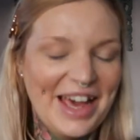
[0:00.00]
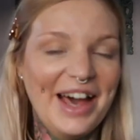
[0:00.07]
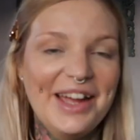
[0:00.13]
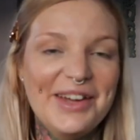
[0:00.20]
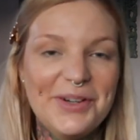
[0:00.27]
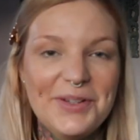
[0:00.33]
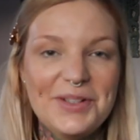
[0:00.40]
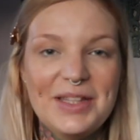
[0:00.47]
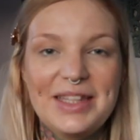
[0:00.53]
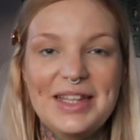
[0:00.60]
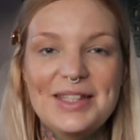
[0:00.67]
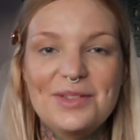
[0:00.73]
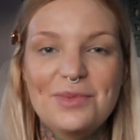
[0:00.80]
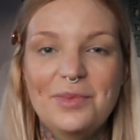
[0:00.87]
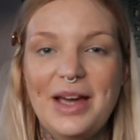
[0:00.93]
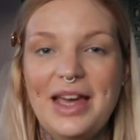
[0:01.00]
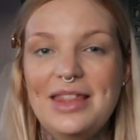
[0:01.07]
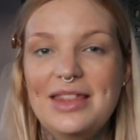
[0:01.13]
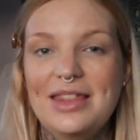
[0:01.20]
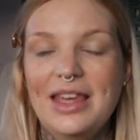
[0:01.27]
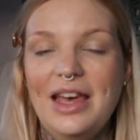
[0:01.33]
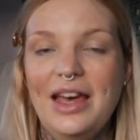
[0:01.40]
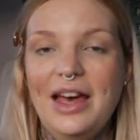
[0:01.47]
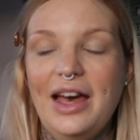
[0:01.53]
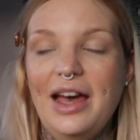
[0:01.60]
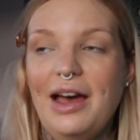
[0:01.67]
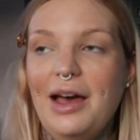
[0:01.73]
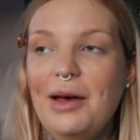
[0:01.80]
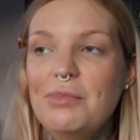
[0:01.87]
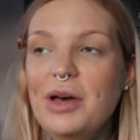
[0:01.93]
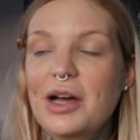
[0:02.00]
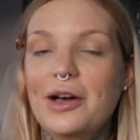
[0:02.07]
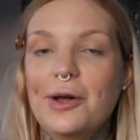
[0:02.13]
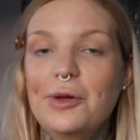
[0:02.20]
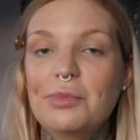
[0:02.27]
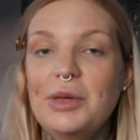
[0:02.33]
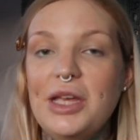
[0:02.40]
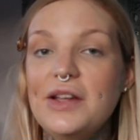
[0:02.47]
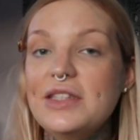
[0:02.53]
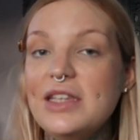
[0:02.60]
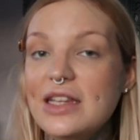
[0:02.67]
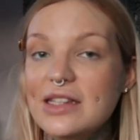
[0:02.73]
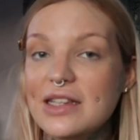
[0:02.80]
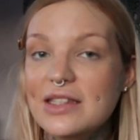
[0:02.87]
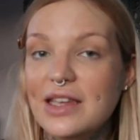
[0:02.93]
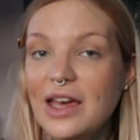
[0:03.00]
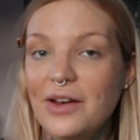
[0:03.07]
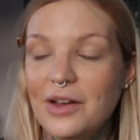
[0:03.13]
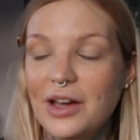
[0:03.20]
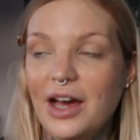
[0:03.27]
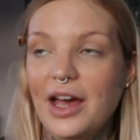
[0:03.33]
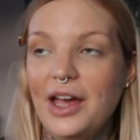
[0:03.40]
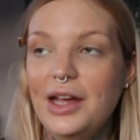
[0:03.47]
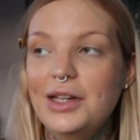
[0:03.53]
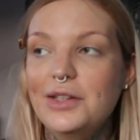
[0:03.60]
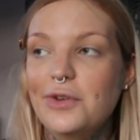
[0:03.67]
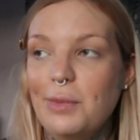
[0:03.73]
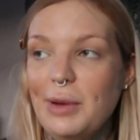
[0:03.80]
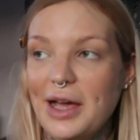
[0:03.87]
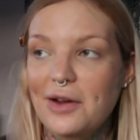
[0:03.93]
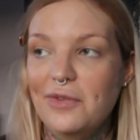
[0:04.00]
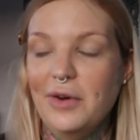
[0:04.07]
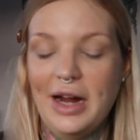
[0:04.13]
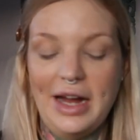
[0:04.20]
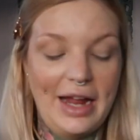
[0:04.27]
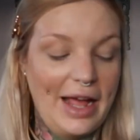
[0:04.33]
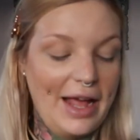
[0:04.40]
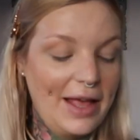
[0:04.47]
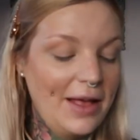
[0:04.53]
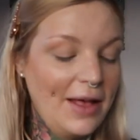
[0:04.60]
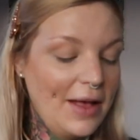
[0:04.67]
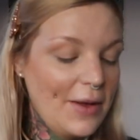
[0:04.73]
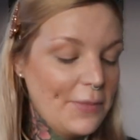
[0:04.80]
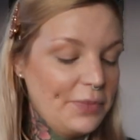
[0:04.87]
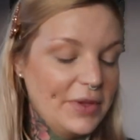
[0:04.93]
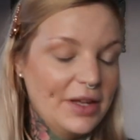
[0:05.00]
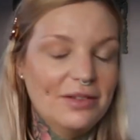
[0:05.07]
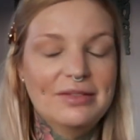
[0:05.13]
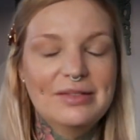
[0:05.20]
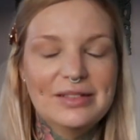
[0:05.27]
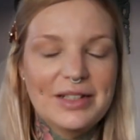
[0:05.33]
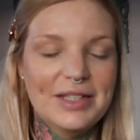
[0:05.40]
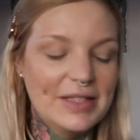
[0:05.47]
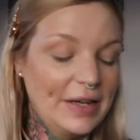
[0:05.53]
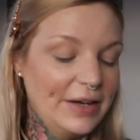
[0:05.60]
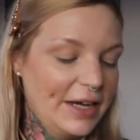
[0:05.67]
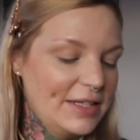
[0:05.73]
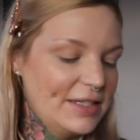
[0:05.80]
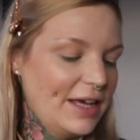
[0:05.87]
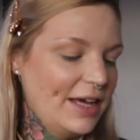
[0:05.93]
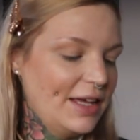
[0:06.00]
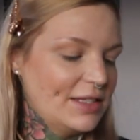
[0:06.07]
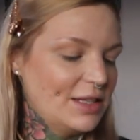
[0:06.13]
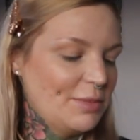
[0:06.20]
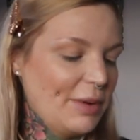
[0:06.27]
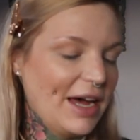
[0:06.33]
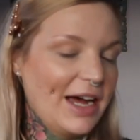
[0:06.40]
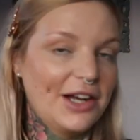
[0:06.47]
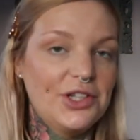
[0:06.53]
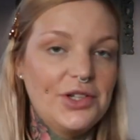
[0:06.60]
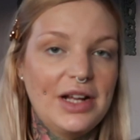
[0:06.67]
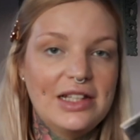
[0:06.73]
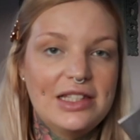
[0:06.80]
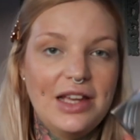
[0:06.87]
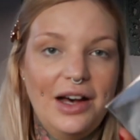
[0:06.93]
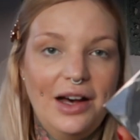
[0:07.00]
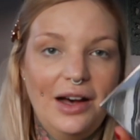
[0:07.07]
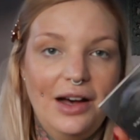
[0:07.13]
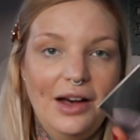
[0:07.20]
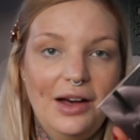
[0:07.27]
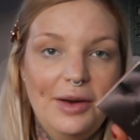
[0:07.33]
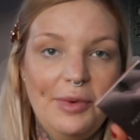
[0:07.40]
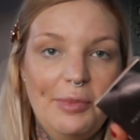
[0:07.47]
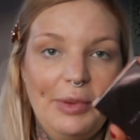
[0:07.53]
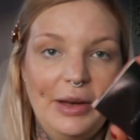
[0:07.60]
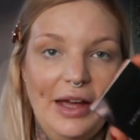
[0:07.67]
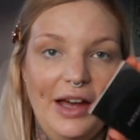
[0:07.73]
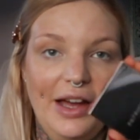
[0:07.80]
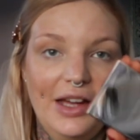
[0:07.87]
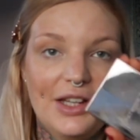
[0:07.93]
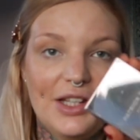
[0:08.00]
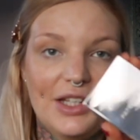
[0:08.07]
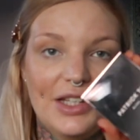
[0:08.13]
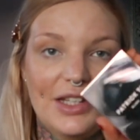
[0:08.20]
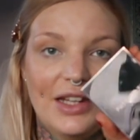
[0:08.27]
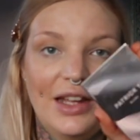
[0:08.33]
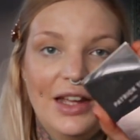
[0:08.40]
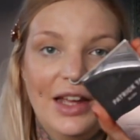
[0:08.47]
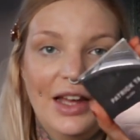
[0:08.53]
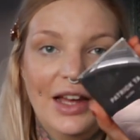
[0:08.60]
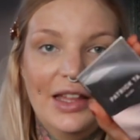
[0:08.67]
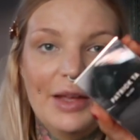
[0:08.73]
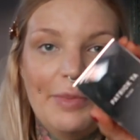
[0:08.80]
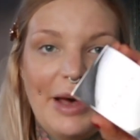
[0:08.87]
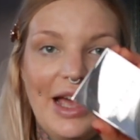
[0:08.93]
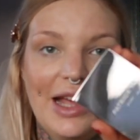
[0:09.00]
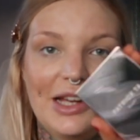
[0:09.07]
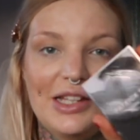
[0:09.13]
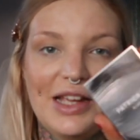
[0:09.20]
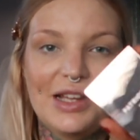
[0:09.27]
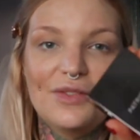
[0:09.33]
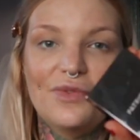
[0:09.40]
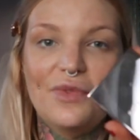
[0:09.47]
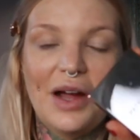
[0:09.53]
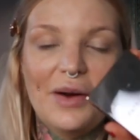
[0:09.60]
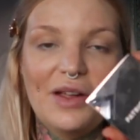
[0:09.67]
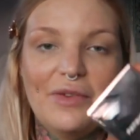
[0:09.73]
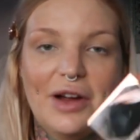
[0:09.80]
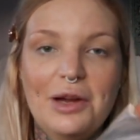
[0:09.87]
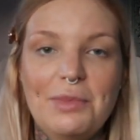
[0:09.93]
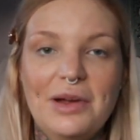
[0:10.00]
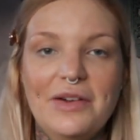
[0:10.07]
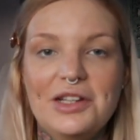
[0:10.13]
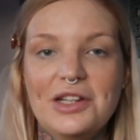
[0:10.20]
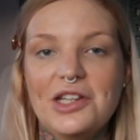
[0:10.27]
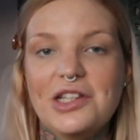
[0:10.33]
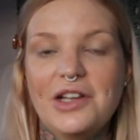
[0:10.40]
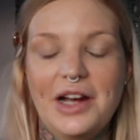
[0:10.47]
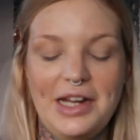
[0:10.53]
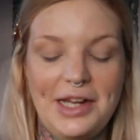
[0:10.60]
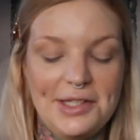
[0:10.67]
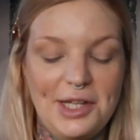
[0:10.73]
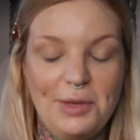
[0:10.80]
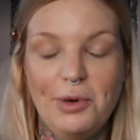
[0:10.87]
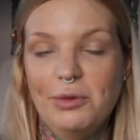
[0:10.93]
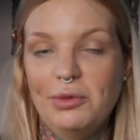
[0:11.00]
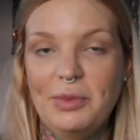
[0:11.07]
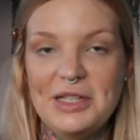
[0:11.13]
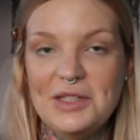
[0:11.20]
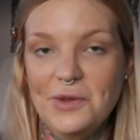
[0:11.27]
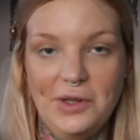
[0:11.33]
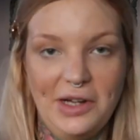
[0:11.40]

I ordered this with a Cult Beauty discount code for Black Friday. Oh, it's so nice. It's the Patrick Tar blush. The packaging is very mirrored and shiny, so you probably saw